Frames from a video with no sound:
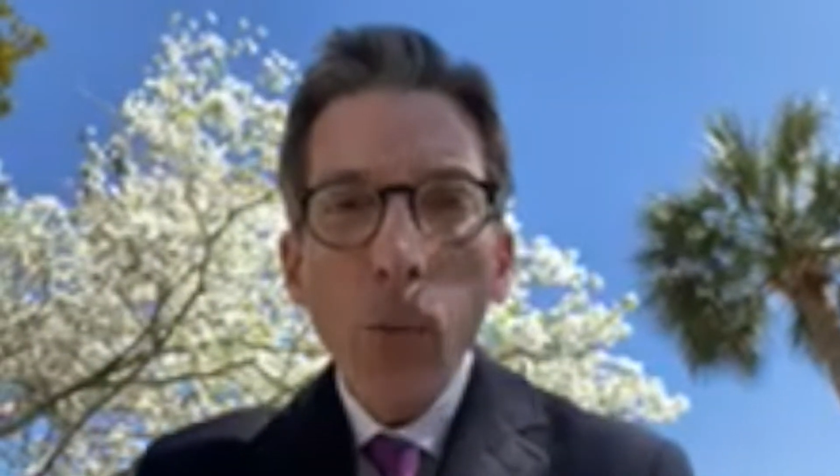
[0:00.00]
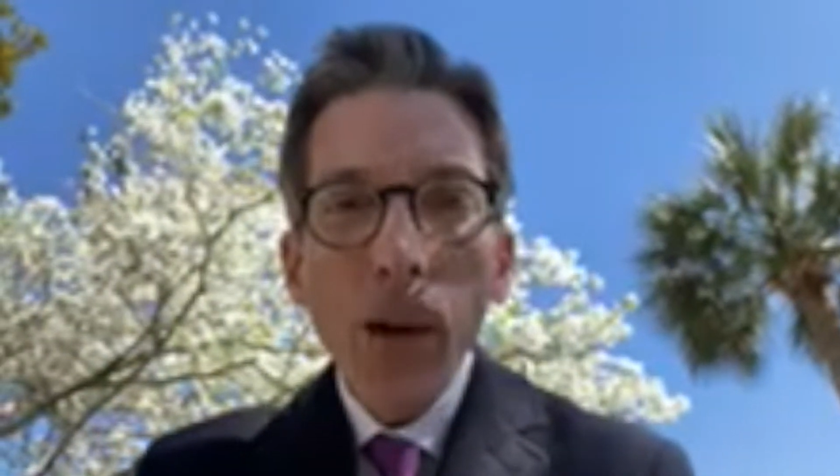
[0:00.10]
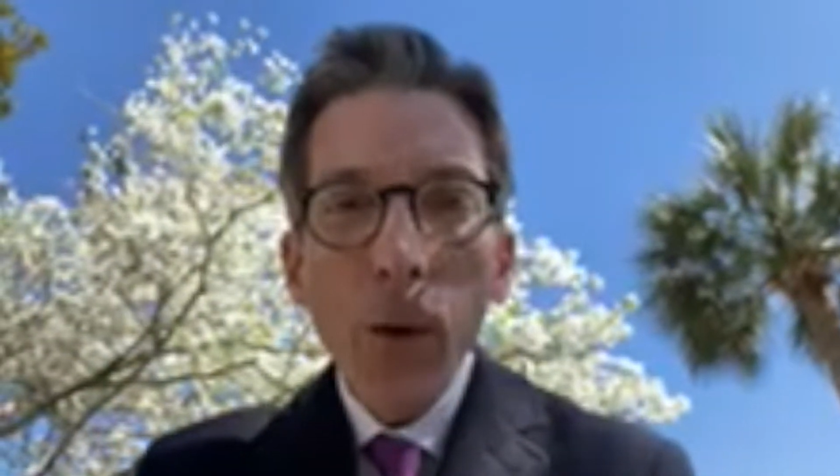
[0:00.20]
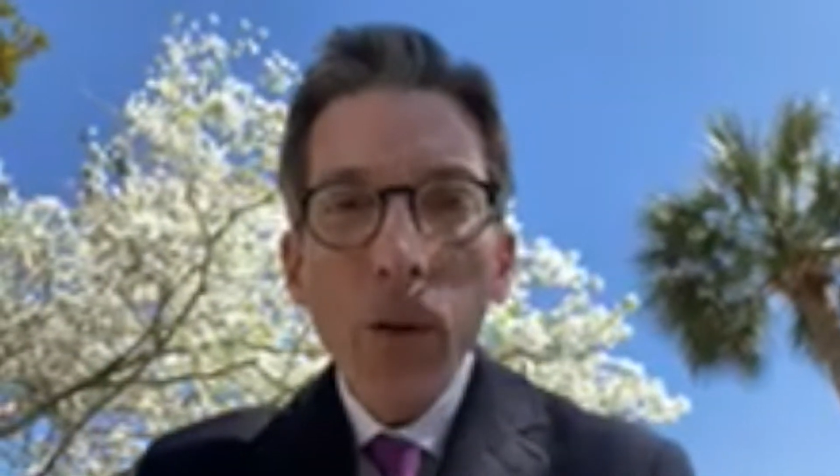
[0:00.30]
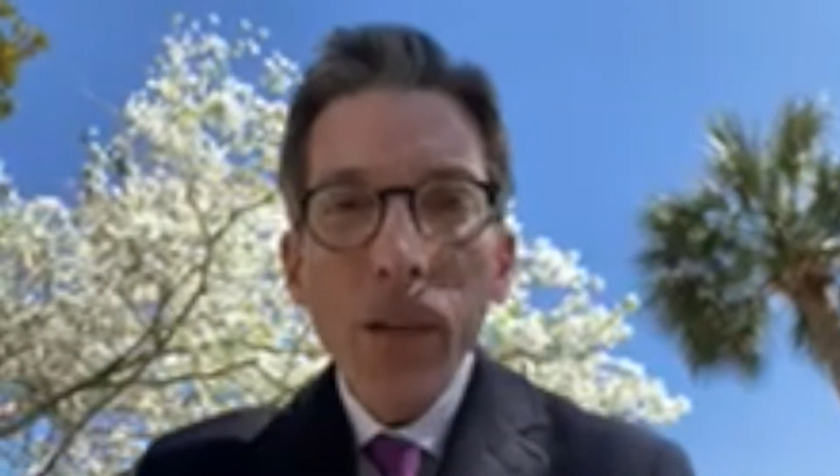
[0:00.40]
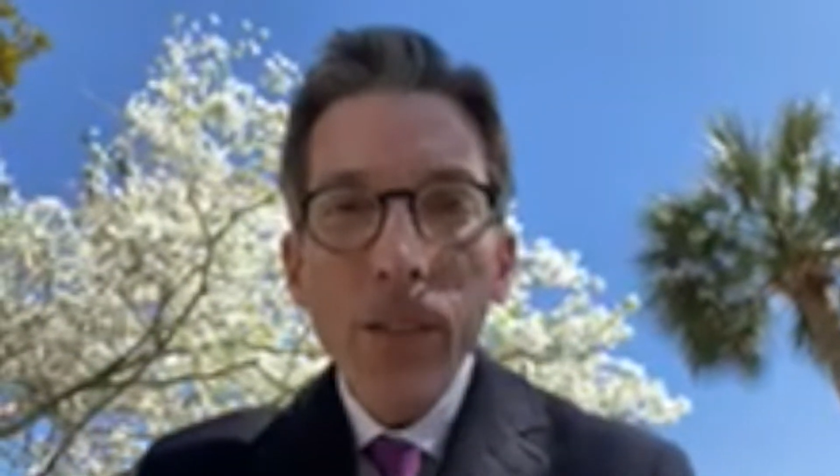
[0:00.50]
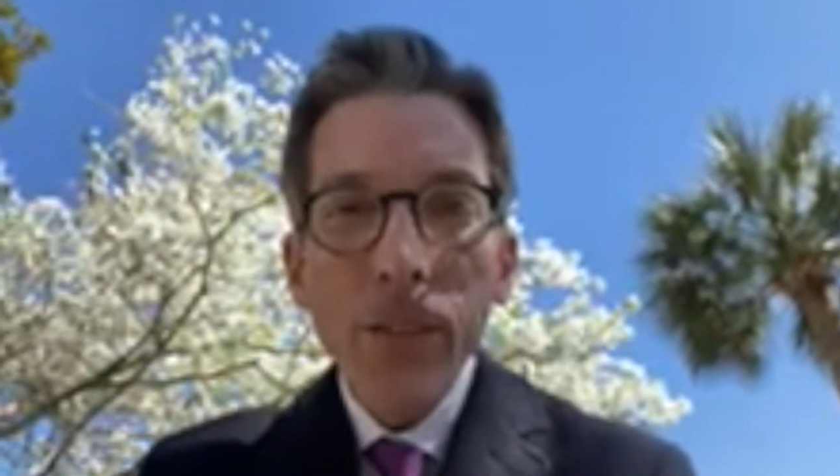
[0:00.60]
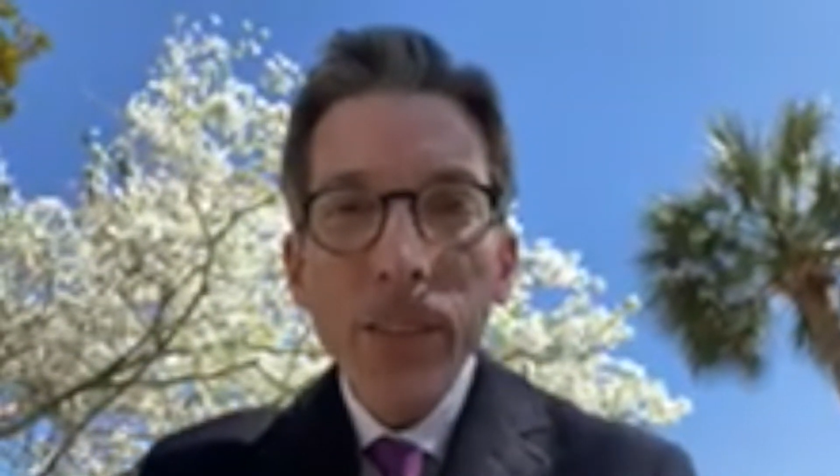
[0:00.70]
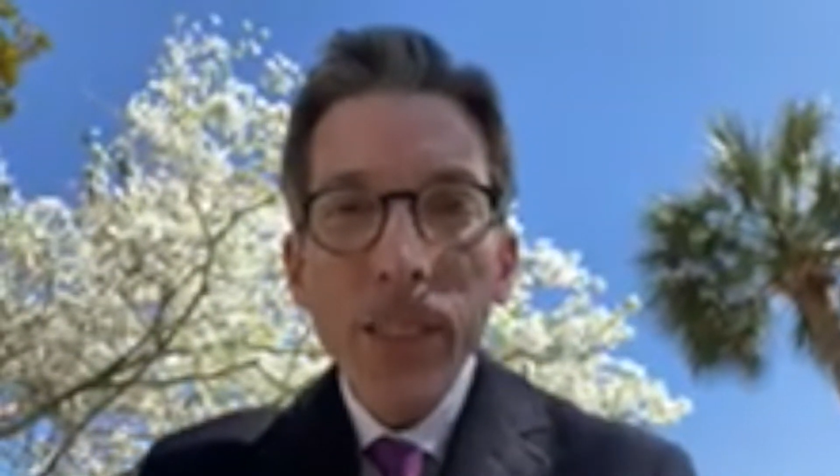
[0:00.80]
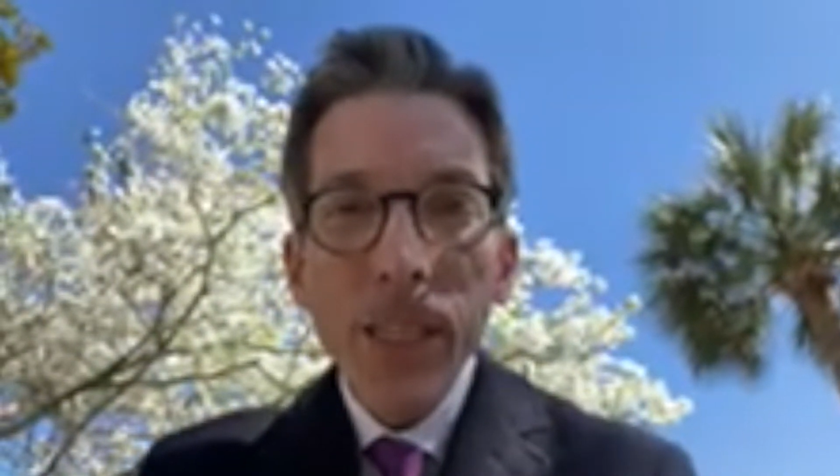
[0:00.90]
but I wanted you
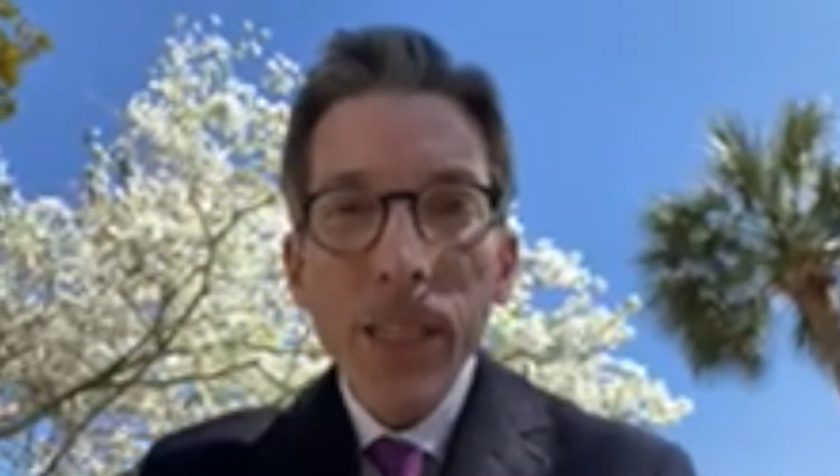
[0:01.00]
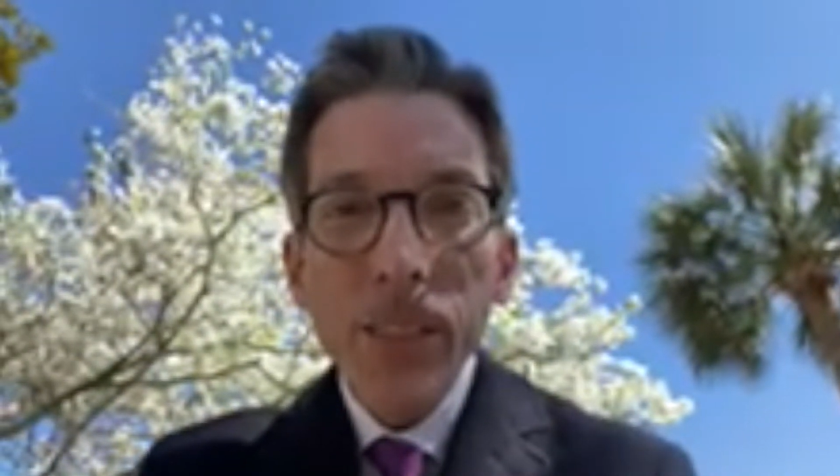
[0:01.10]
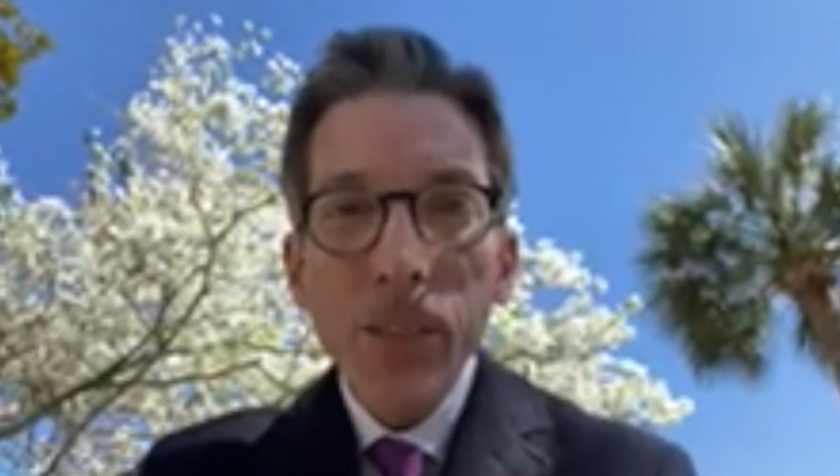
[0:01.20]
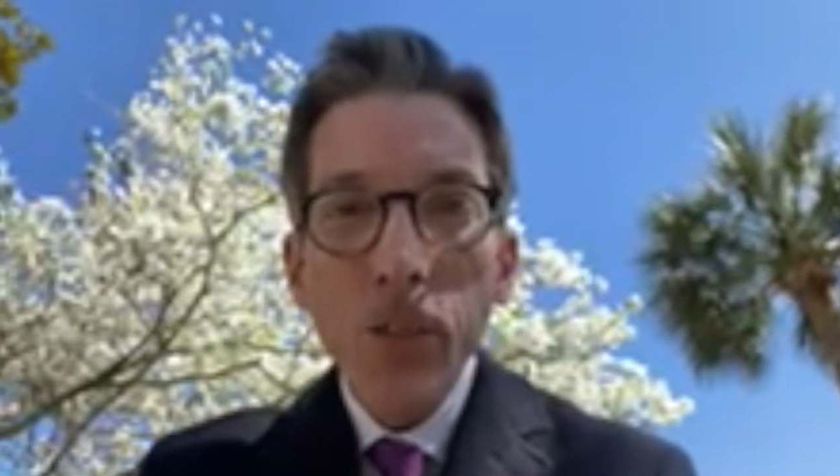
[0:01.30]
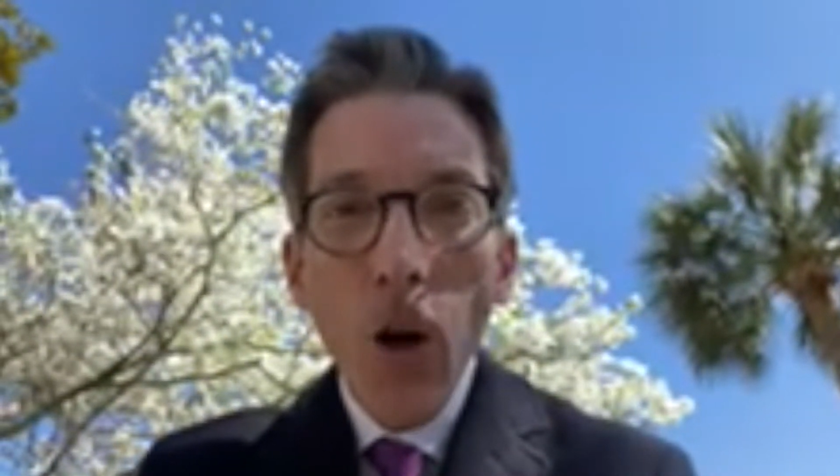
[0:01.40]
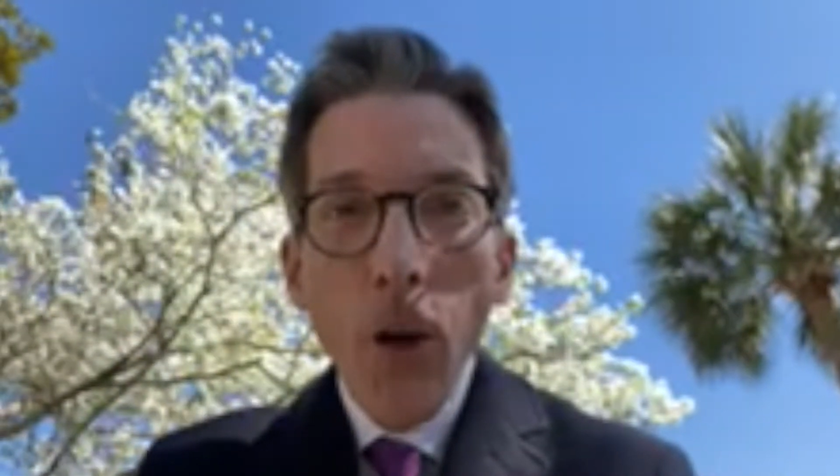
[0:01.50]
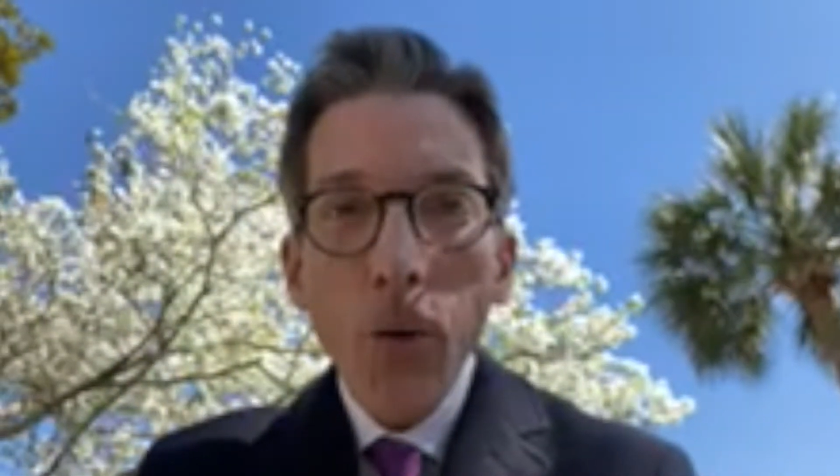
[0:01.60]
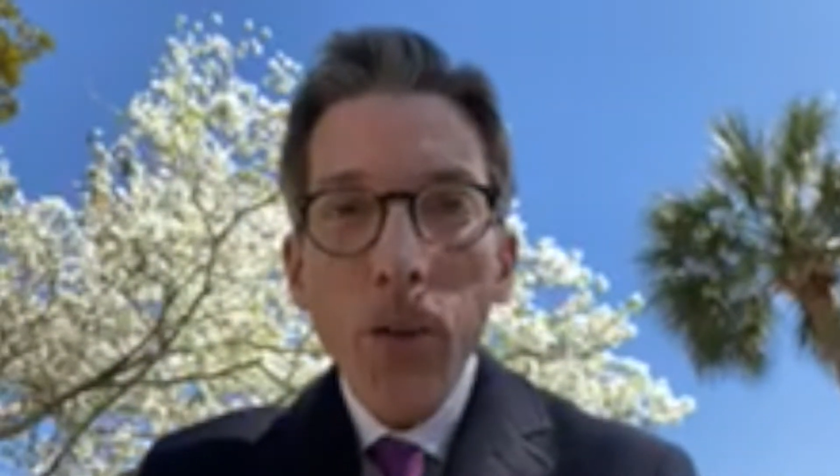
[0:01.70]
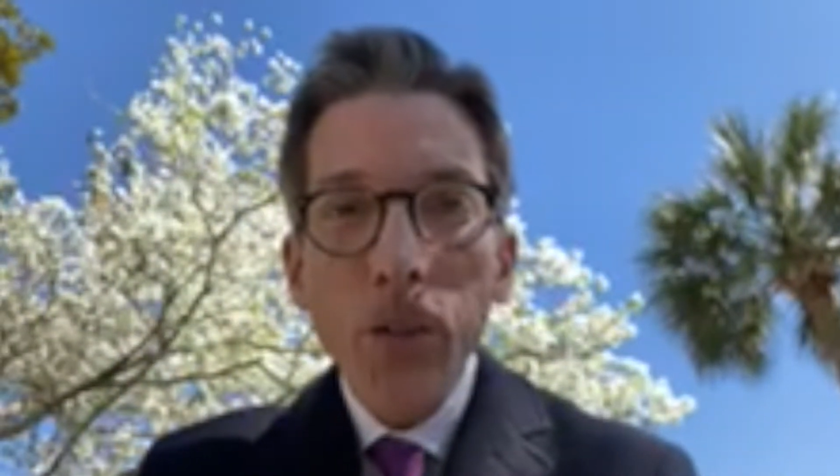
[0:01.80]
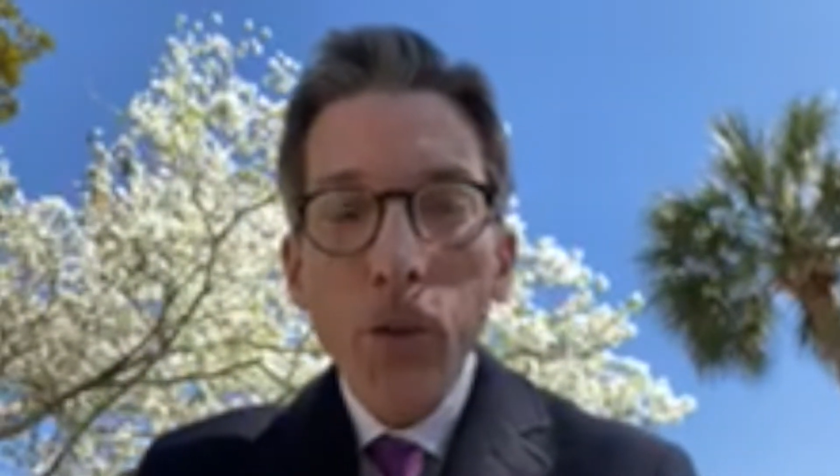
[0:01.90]
to see this
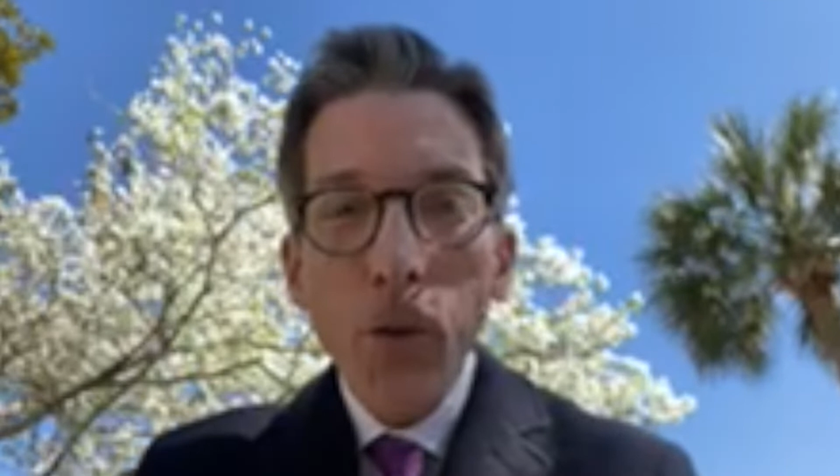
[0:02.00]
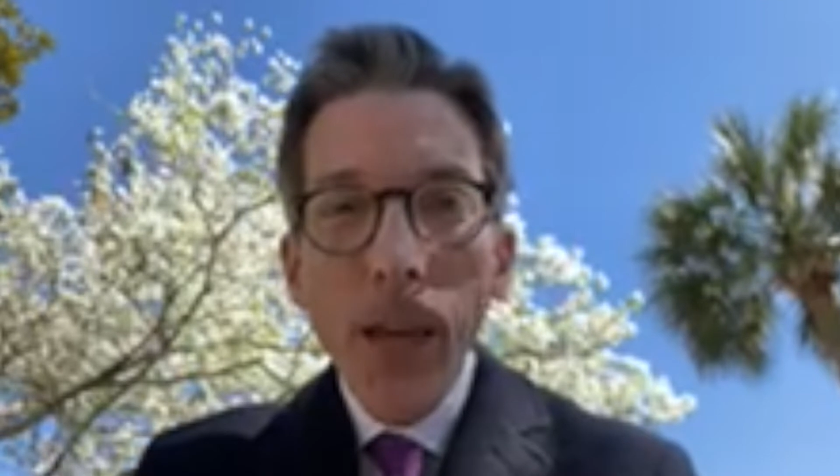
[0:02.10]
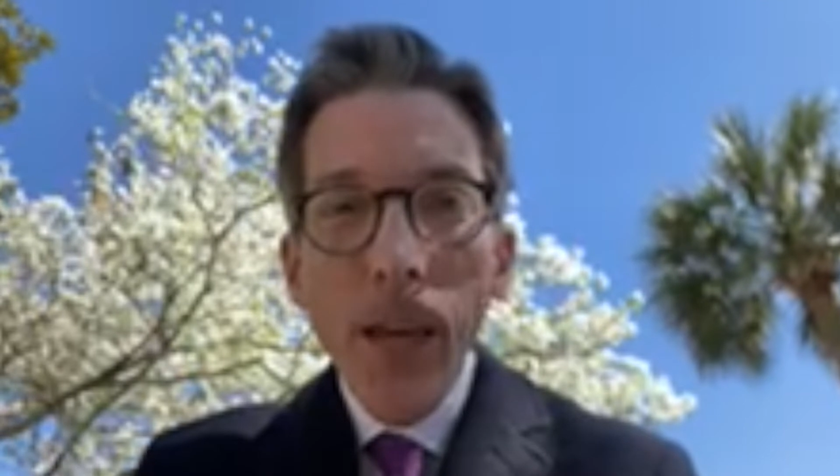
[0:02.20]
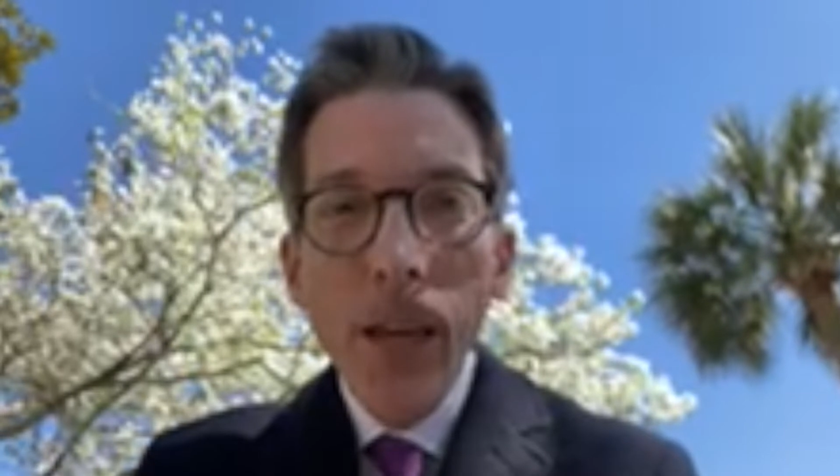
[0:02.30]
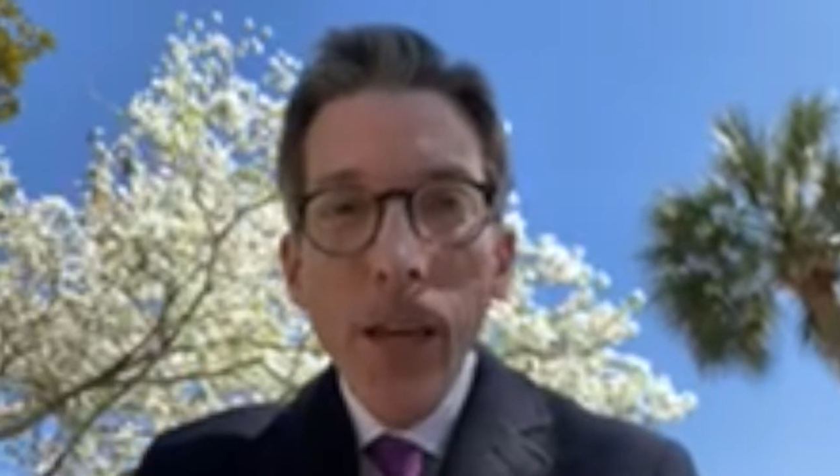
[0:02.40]
dogwood tree